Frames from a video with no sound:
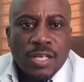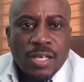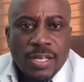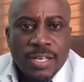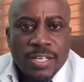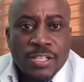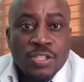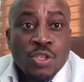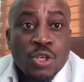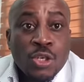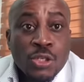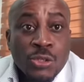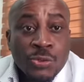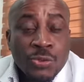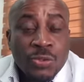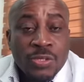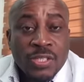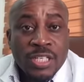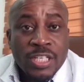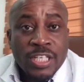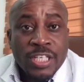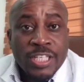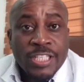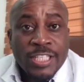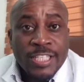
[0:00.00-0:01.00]
let's go through
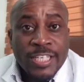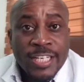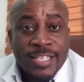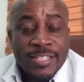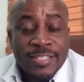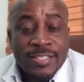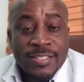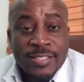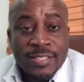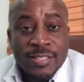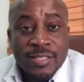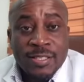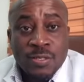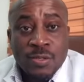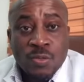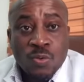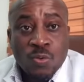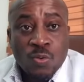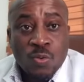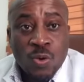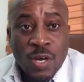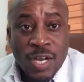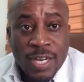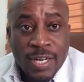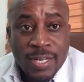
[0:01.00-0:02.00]
the hernias
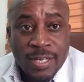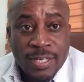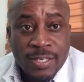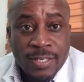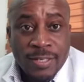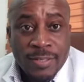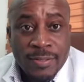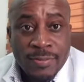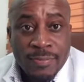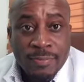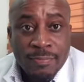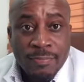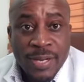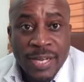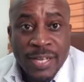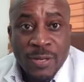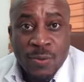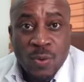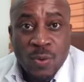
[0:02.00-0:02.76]
one by